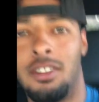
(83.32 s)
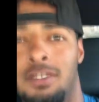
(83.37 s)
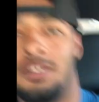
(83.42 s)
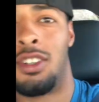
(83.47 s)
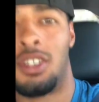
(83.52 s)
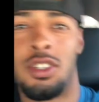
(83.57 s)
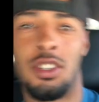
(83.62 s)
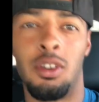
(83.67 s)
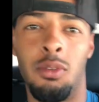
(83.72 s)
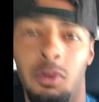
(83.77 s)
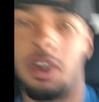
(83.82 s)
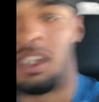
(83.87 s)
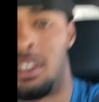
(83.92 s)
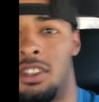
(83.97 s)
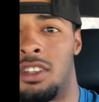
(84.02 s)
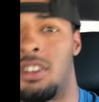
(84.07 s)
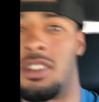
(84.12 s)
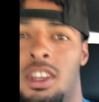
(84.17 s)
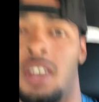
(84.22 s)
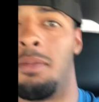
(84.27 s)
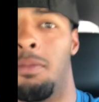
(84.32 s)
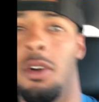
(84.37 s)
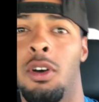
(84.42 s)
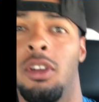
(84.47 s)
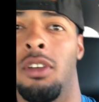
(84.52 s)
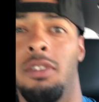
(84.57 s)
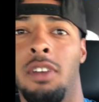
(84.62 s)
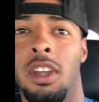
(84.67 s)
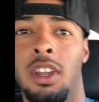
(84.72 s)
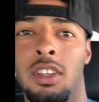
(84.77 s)
just the ways to stay
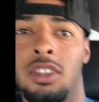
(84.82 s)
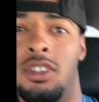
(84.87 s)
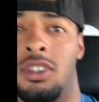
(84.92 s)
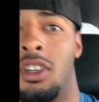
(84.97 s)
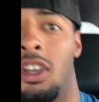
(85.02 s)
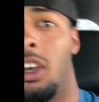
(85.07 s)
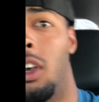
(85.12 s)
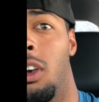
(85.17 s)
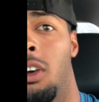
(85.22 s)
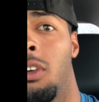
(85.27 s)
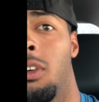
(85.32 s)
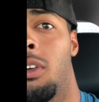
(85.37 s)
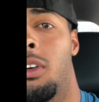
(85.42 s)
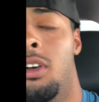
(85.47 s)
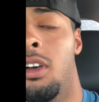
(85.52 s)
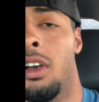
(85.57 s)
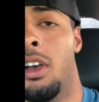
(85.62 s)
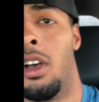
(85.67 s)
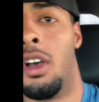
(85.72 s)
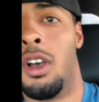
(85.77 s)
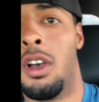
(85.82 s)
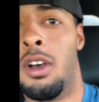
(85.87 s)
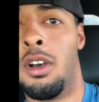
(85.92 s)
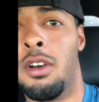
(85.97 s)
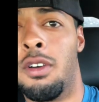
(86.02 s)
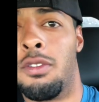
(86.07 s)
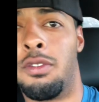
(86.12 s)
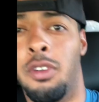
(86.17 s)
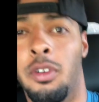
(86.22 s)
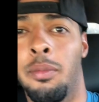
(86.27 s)
motivated. So
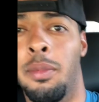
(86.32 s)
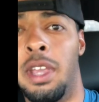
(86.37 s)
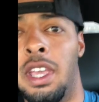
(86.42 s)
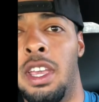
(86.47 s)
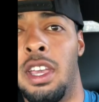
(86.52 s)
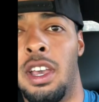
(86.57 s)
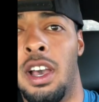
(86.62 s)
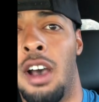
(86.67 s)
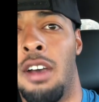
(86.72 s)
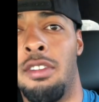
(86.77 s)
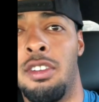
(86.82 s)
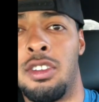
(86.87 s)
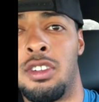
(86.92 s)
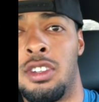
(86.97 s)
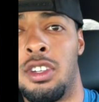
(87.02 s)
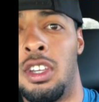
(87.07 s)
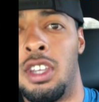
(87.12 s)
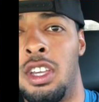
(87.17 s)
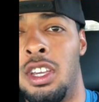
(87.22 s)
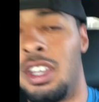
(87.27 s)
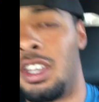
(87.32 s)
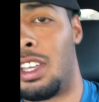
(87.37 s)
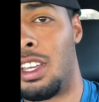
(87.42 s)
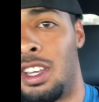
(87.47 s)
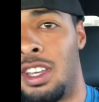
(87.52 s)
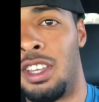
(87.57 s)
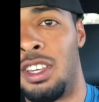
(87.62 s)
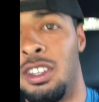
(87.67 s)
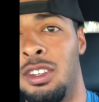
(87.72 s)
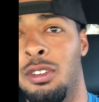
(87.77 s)
for me, obviously,
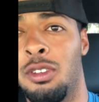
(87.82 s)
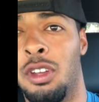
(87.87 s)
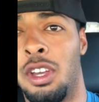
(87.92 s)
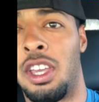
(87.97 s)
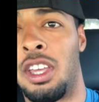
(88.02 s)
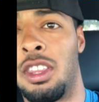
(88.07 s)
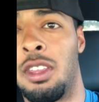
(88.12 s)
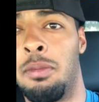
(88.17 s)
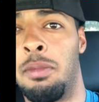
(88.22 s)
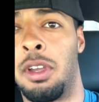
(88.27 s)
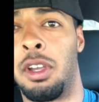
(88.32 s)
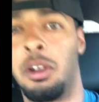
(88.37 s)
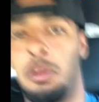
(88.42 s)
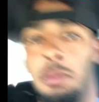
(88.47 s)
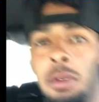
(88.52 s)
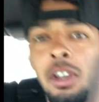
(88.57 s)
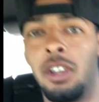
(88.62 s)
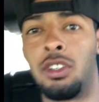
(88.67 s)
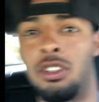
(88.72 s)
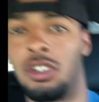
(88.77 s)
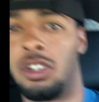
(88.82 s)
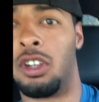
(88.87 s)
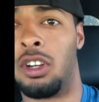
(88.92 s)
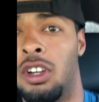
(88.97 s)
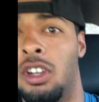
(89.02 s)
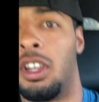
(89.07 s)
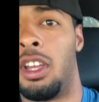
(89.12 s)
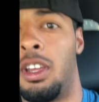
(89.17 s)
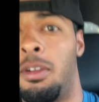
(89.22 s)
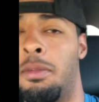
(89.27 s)
if you look at the bigger picture,
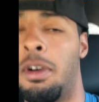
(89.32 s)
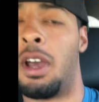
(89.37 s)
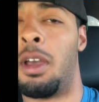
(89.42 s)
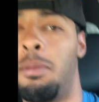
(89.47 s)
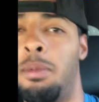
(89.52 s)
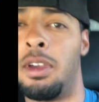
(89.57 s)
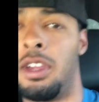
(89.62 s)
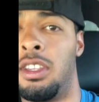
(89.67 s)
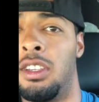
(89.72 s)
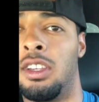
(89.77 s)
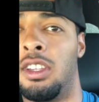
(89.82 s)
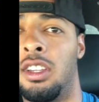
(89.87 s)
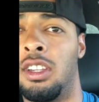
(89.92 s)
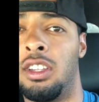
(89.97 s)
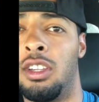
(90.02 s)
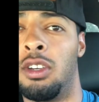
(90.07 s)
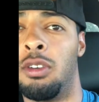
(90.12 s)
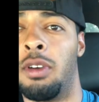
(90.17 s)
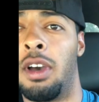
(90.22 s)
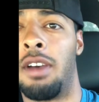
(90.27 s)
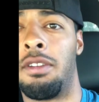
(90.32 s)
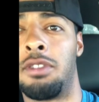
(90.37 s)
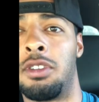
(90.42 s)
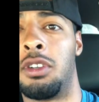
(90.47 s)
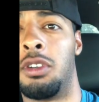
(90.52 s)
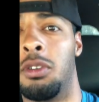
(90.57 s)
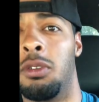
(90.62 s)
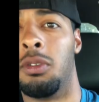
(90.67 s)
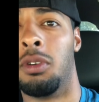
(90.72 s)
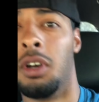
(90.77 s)
in my opinion, you have
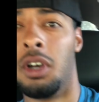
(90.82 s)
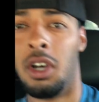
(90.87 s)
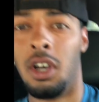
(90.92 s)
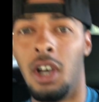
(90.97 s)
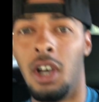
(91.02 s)
to